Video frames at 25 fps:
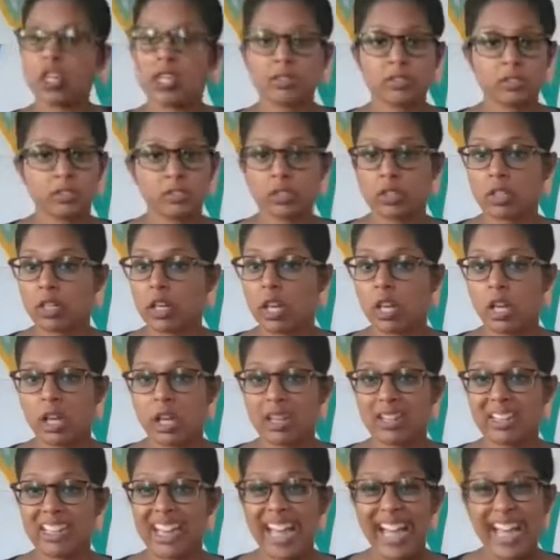to learn
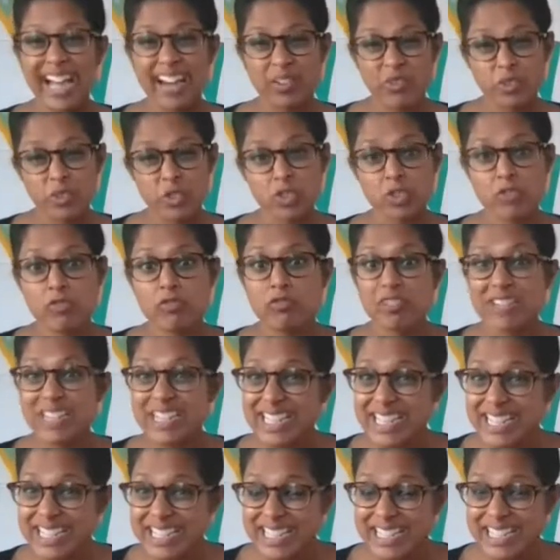how to read
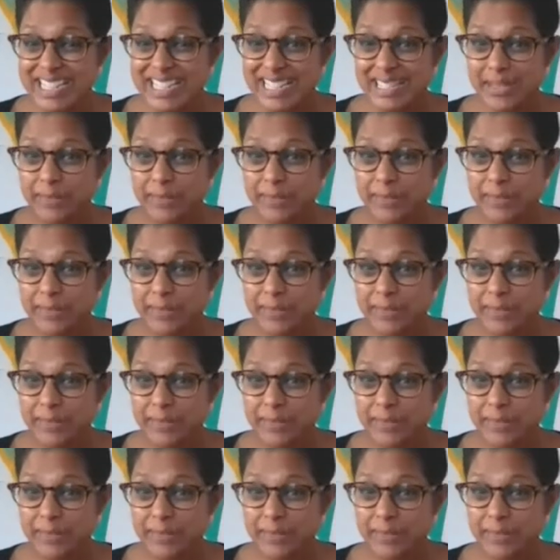it.